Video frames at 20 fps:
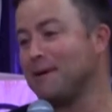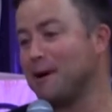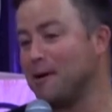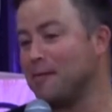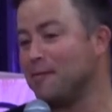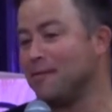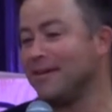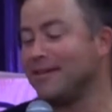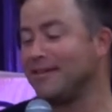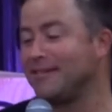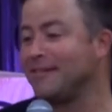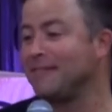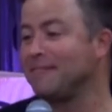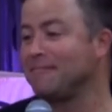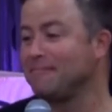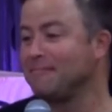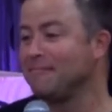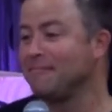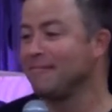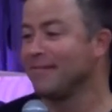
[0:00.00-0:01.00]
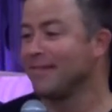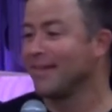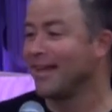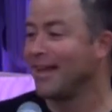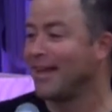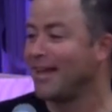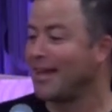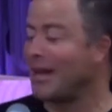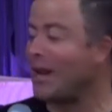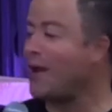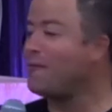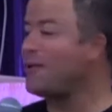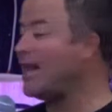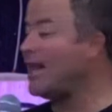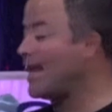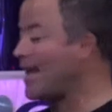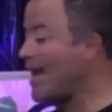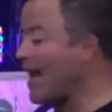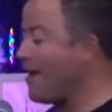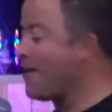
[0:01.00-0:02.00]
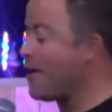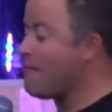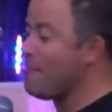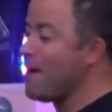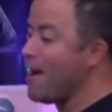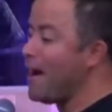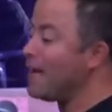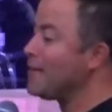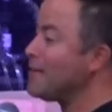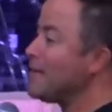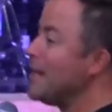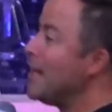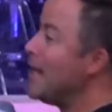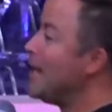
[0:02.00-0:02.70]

moment. You don't really care about